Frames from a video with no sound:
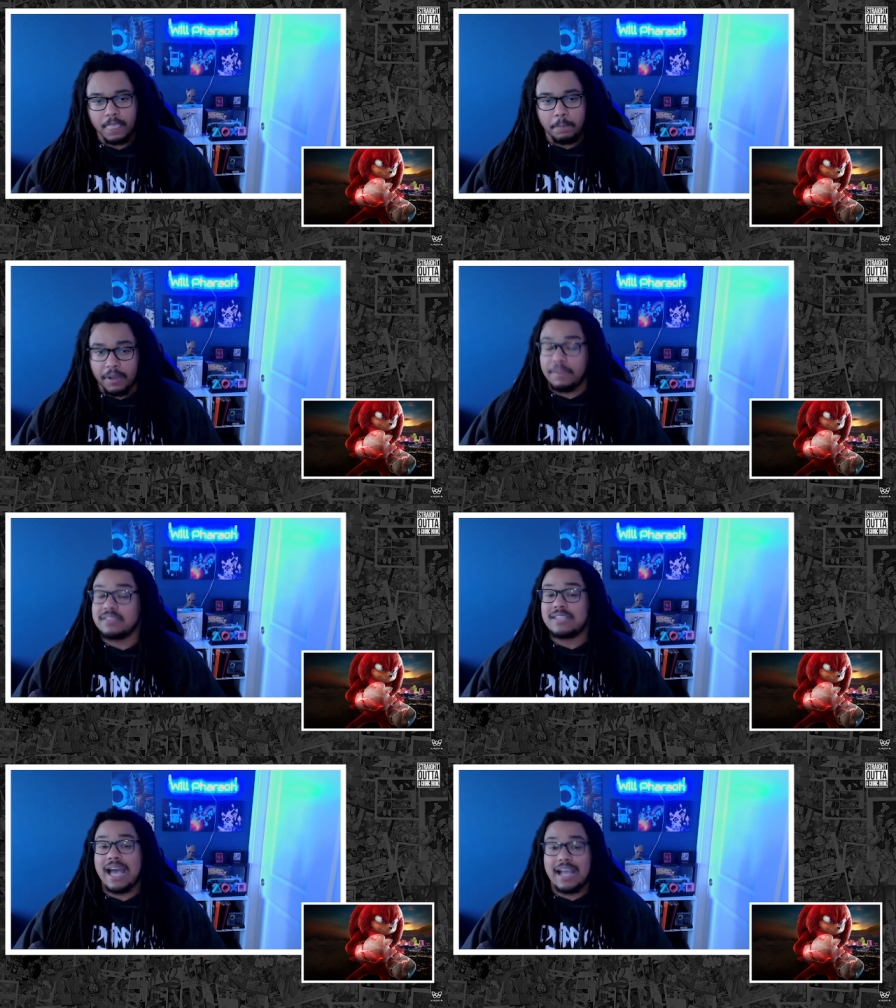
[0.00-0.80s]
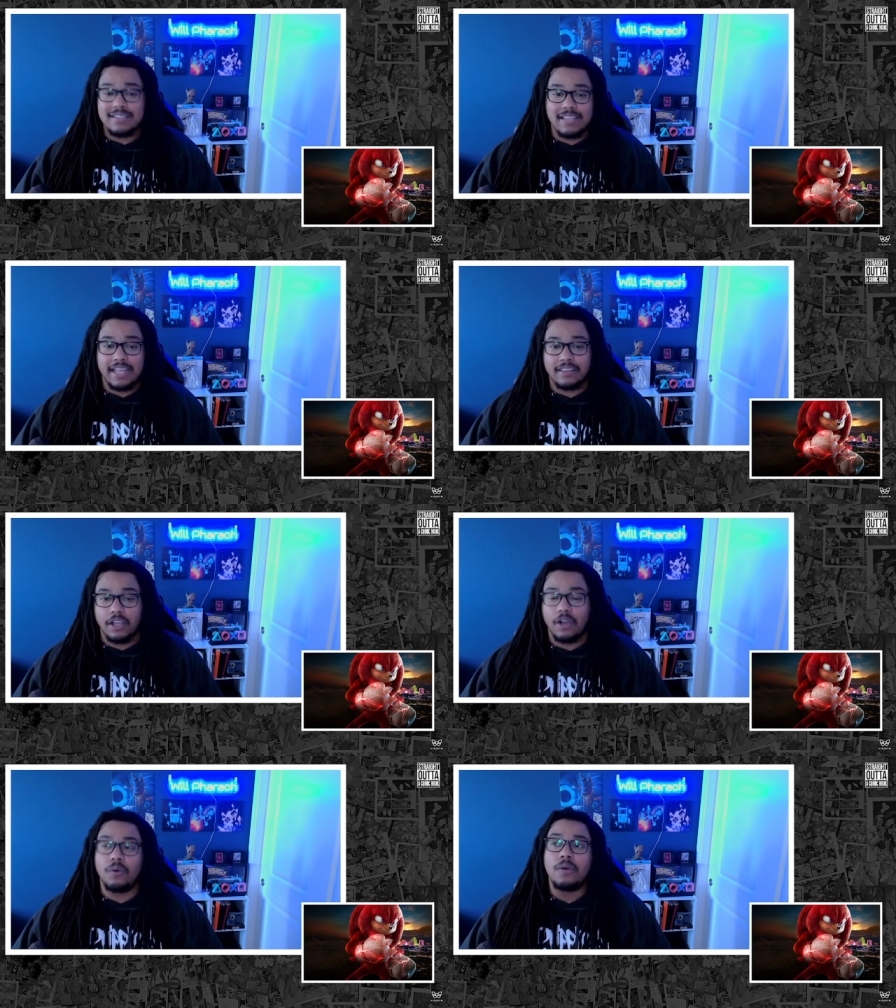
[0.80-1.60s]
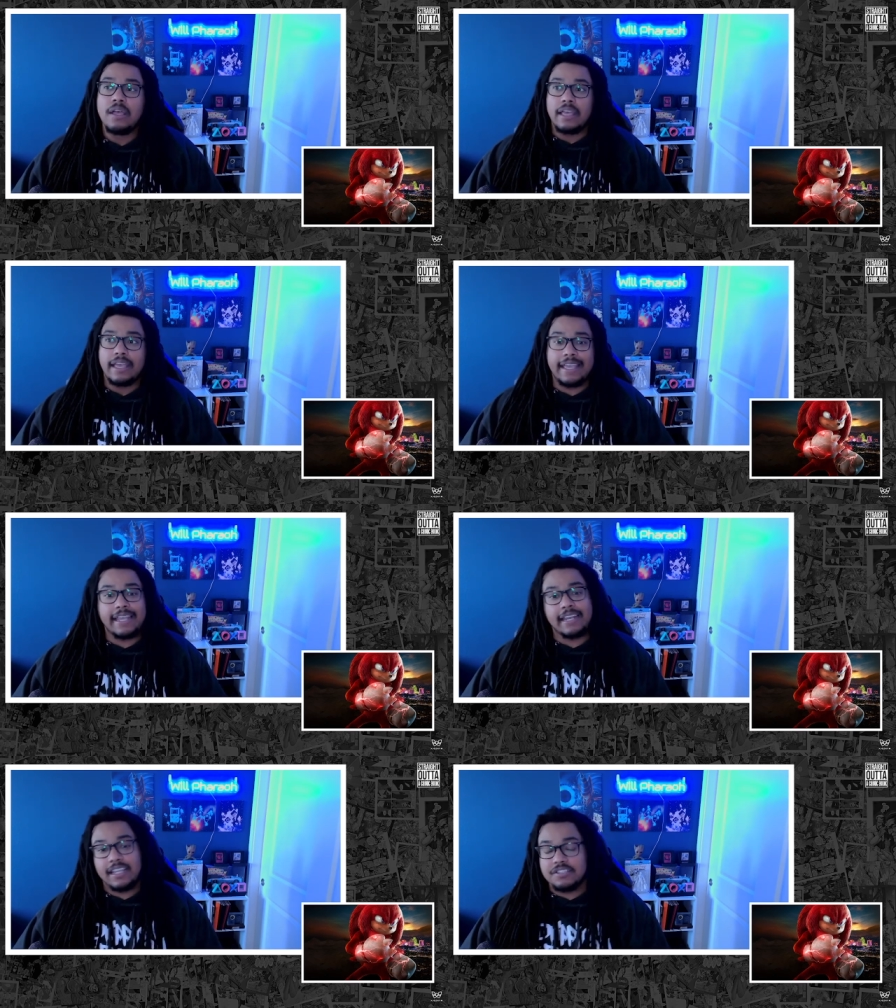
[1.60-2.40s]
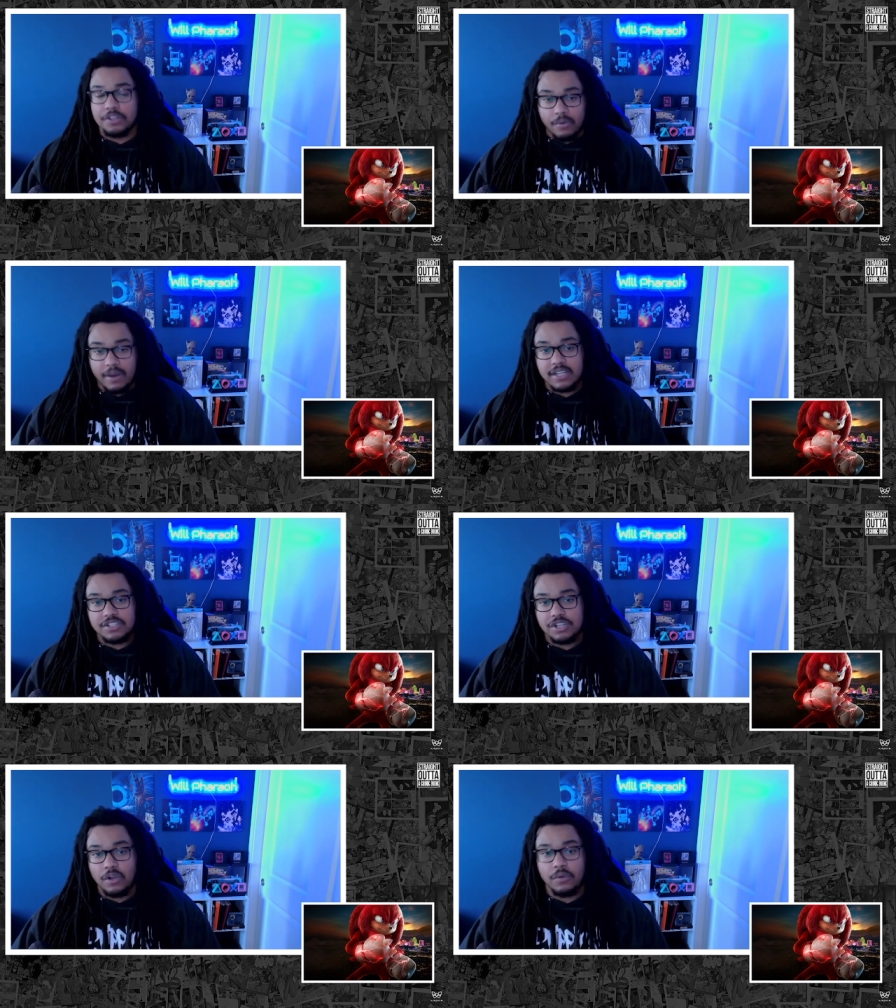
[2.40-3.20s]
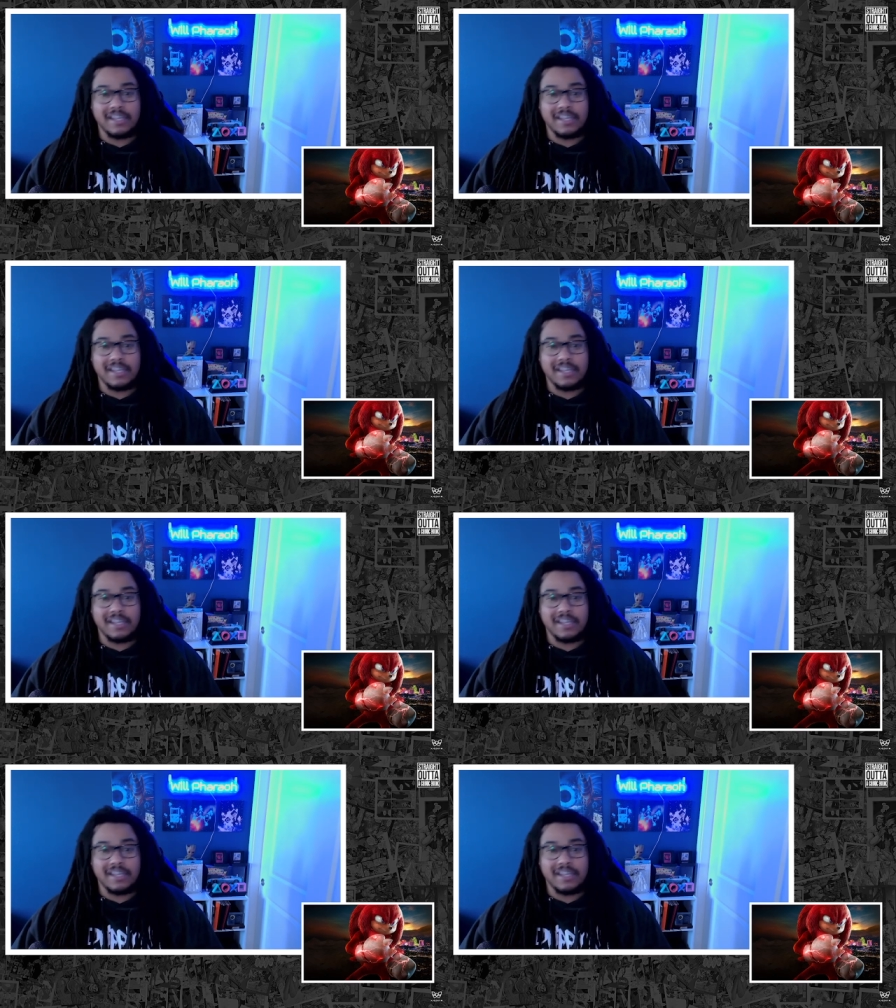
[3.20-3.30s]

but besides that, though, it is a great show.